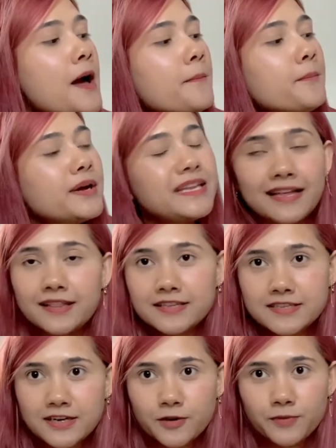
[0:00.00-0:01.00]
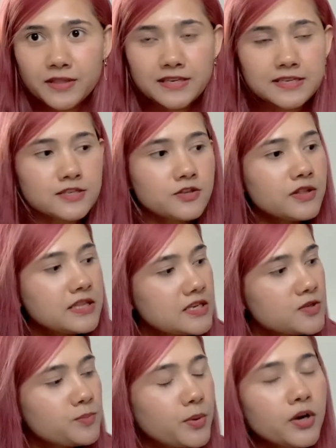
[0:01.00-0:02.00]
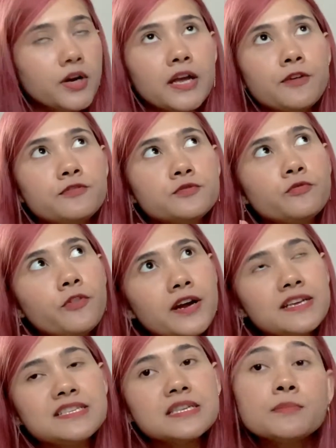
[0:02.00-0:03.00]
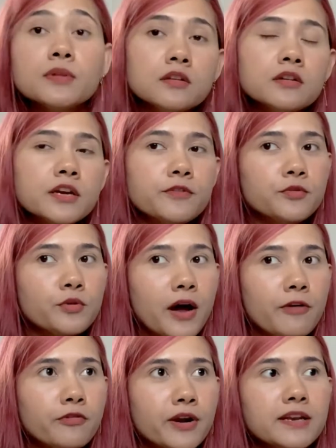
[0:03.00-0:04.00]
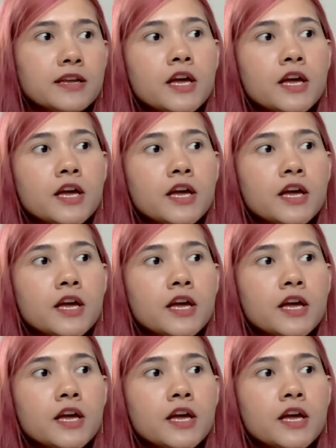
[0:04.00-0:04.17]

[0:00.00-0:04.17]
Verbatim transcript: But yeah, let's start with this. So this book, if it's very similar if you have read